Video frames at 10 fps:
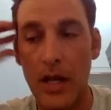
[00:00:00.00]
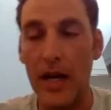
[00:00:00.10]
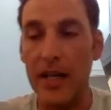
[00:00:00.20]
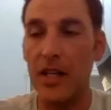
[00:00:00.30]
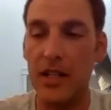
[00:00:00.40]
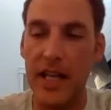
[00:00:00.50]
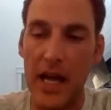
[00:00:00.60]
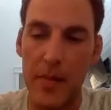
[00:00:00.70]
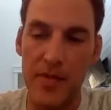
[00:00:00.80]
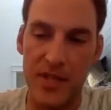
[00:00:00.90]
Yeah, healing
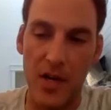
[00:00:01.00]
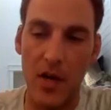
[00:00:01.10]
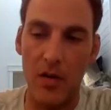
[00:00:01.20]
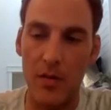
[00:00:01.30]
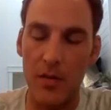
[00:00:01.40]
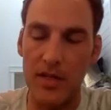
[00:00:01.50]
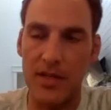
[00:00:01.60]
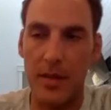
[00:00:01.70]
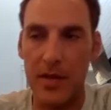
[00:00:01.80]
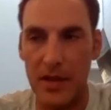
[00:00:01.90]
happens at home
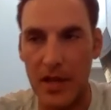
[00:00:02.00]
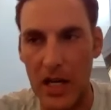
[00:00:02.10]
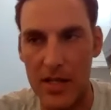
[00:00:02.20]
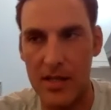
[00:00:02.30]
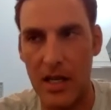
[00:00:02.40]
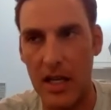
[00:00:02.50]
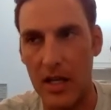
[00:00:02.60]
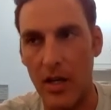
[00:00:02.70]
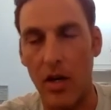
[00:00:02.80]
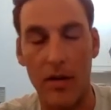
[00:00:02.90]
is something that I
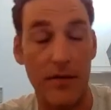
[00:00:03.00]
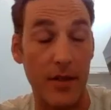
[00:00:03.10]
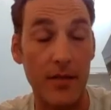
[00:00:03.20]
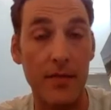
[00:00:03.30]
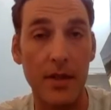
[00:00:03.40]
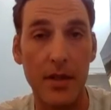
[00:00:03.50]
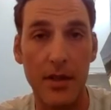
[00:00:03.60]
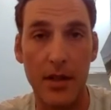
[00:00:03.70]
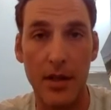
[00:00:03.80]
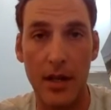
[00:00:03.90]
say often.
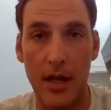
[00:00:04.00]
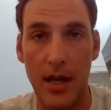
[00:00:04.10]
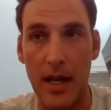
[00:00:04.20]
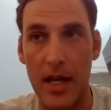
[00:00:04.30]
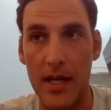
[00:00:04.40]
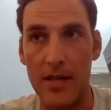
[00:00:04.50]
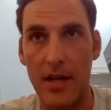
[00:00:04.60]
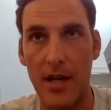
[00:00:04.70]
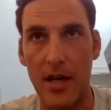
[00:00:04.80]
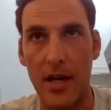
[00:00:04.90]
And